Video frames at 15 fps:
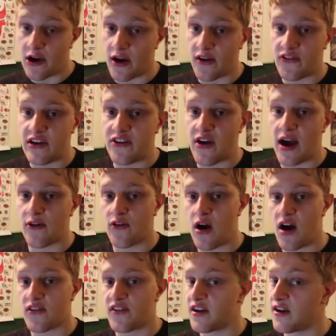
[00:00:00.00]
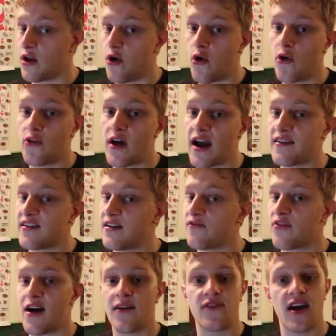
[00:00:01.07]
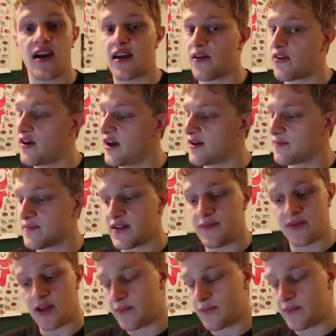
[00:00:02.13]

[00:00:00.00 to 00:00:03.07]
you're gonna see Jon Cross in an old 19.5 deck, I think.